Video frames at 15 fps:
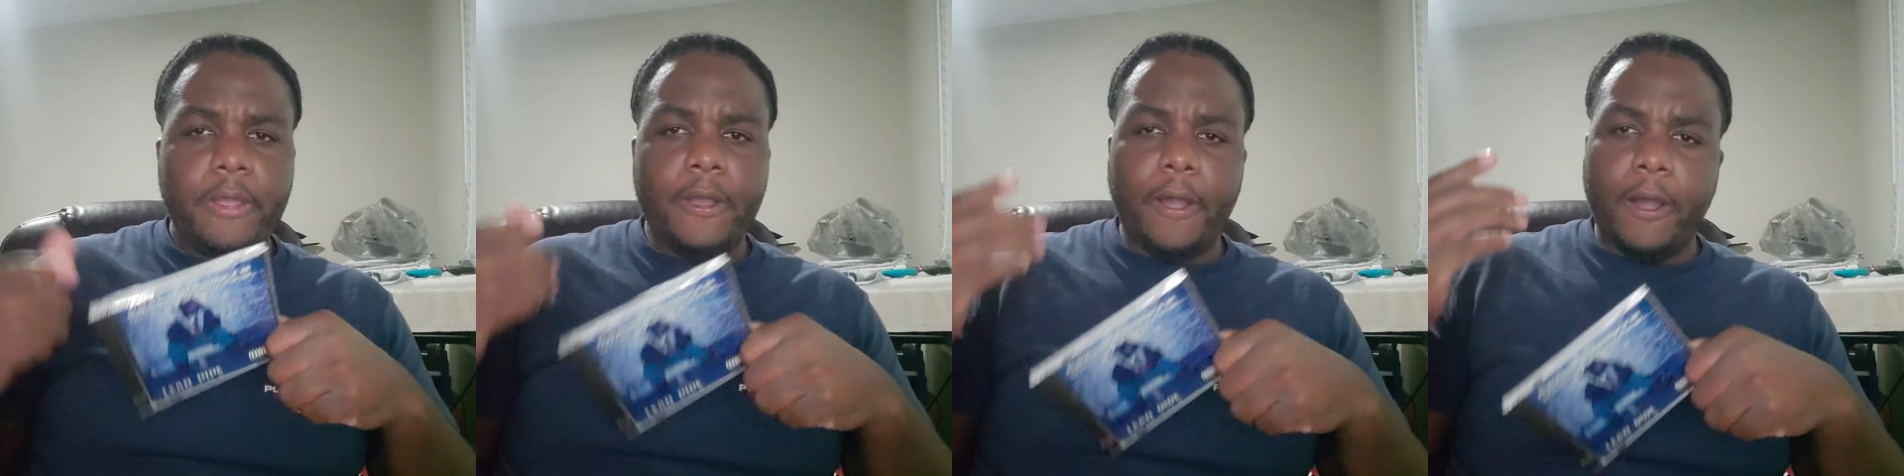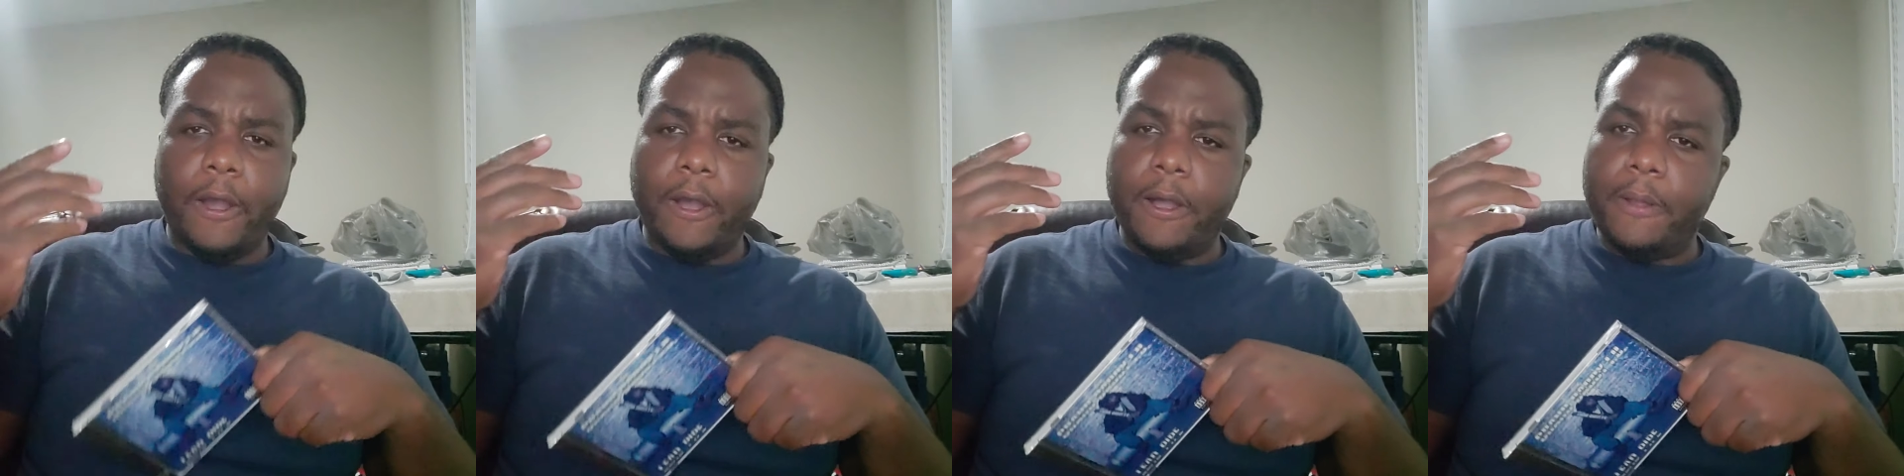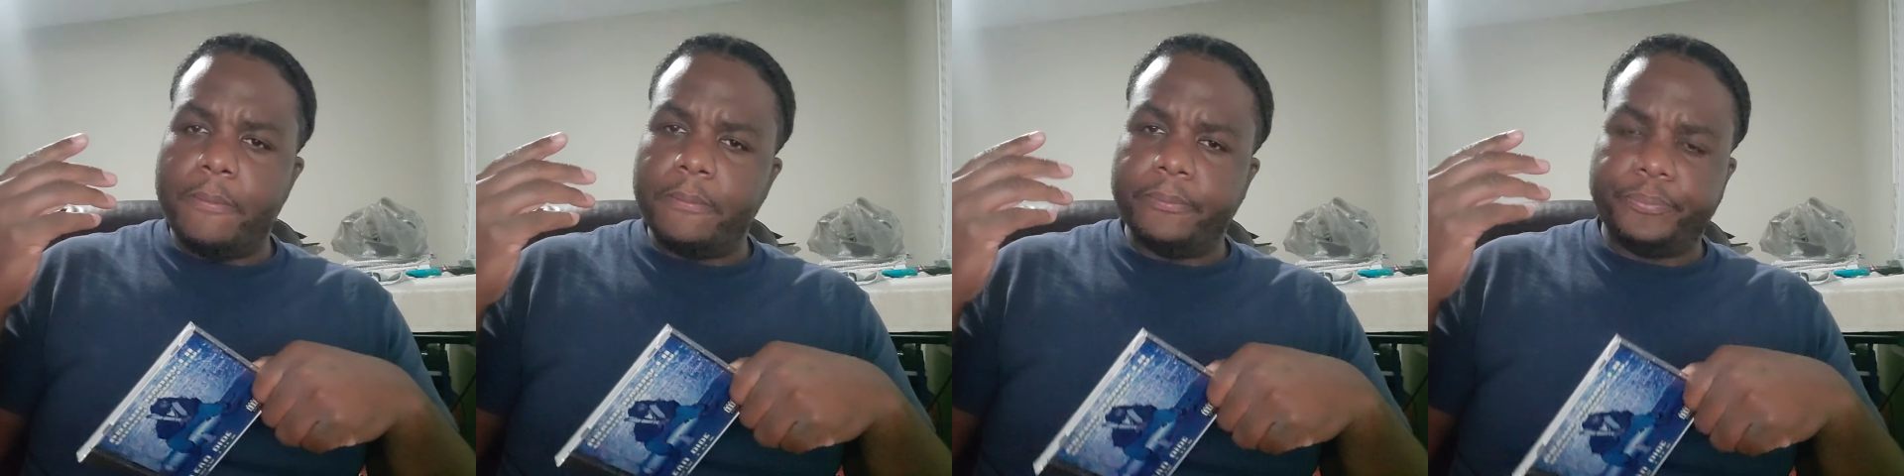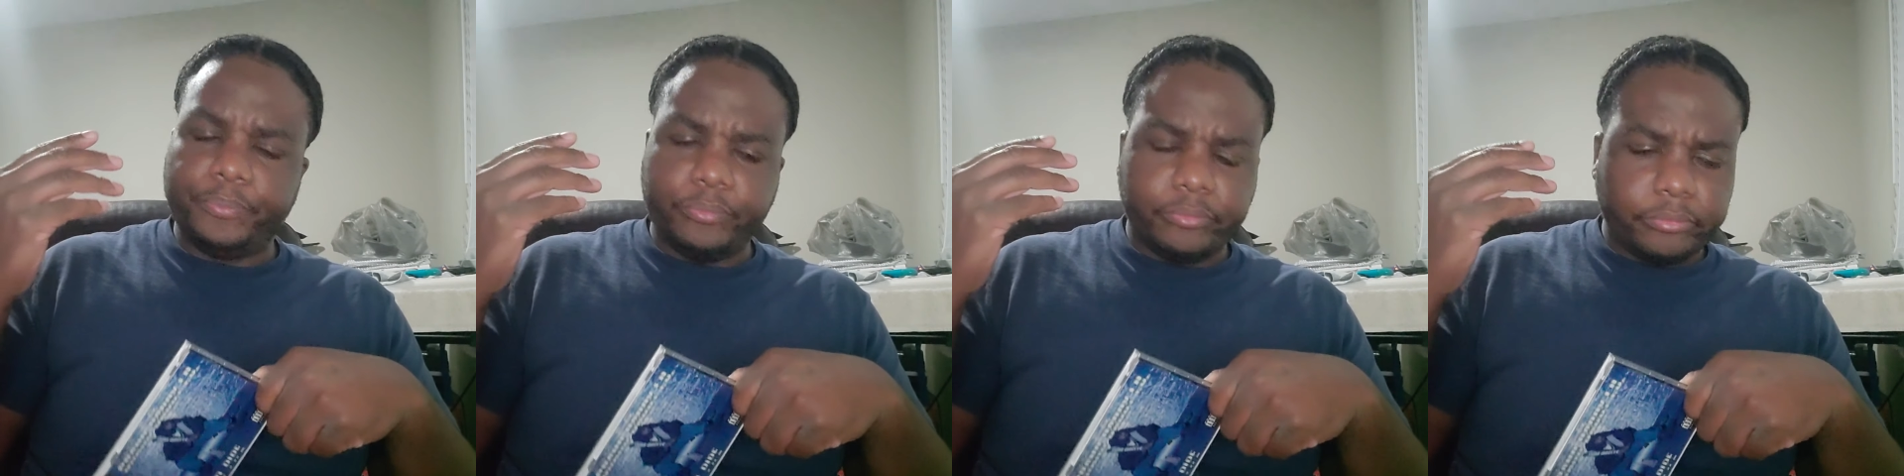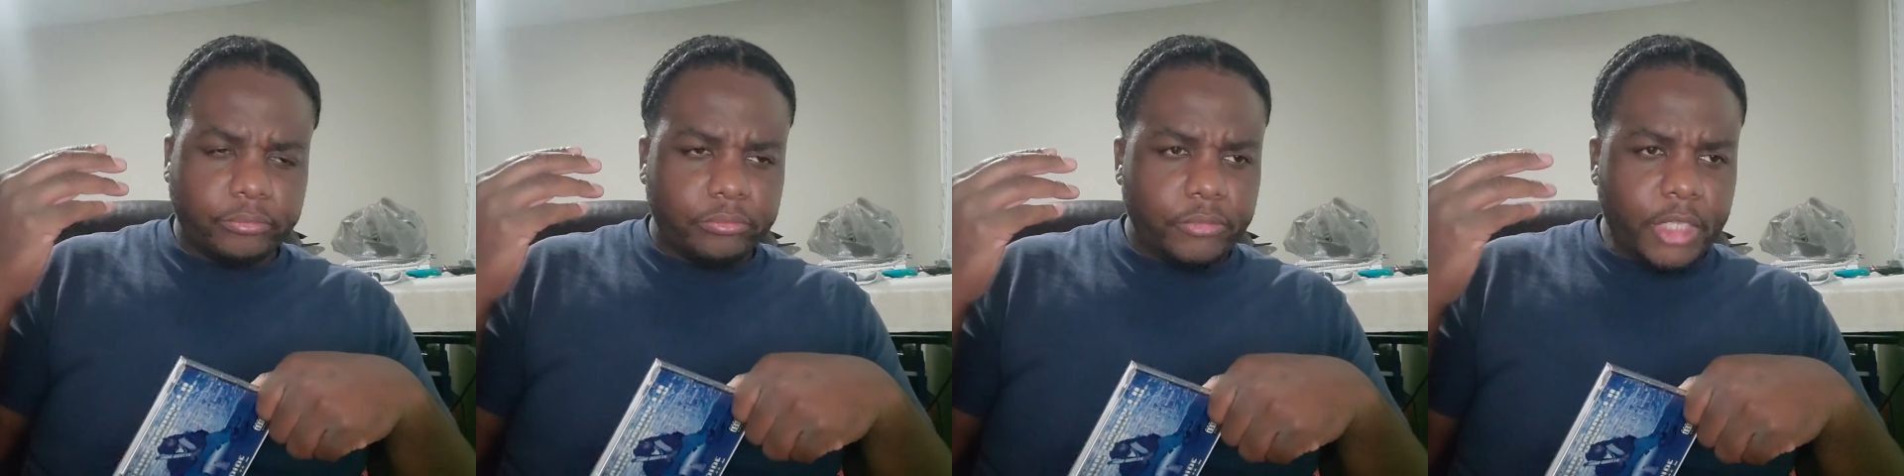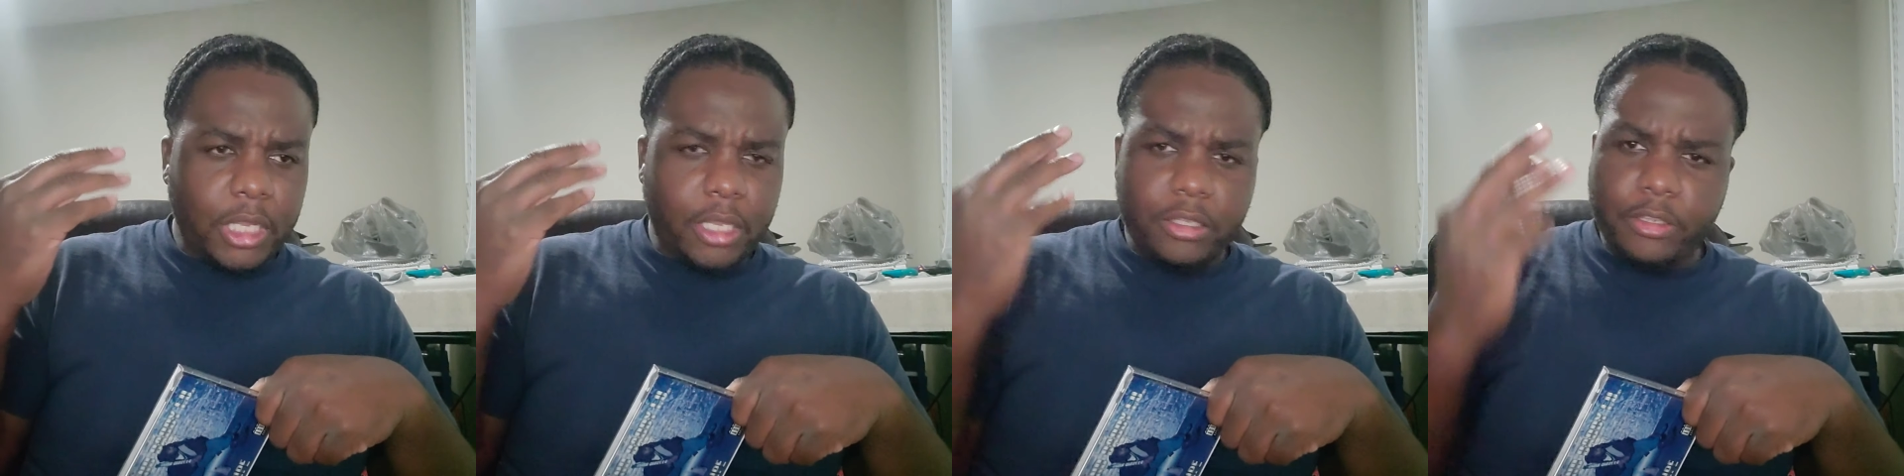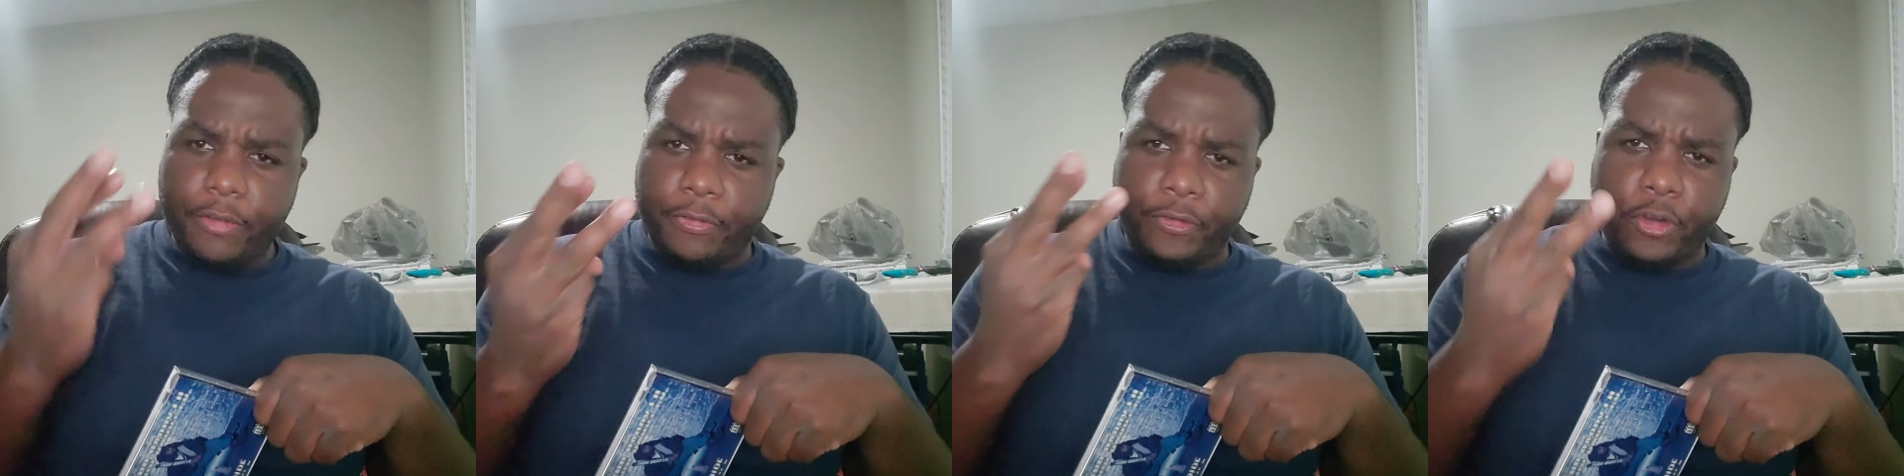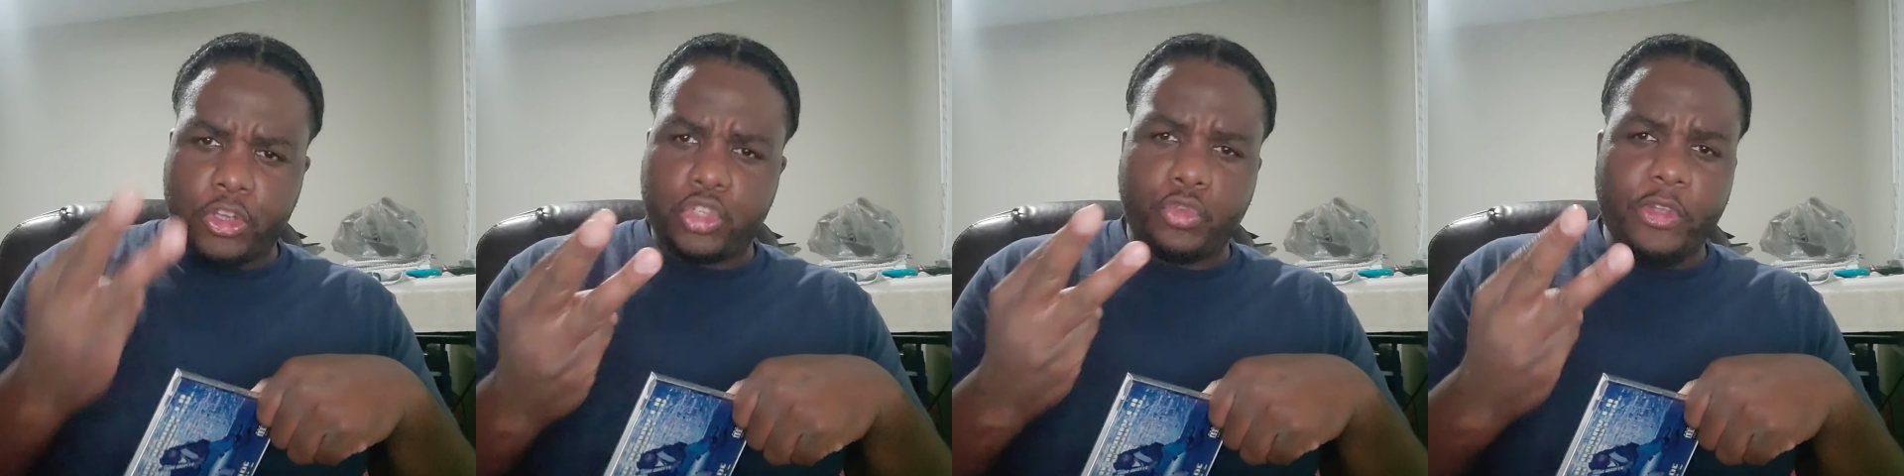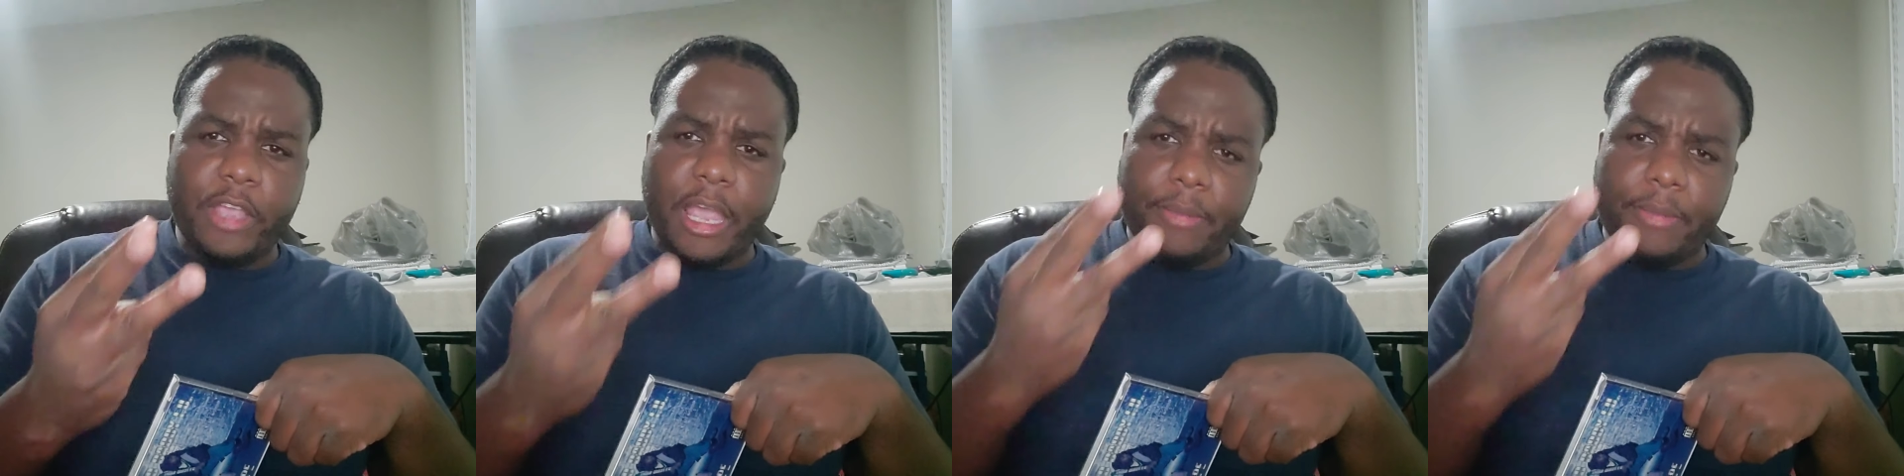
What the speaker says: the first three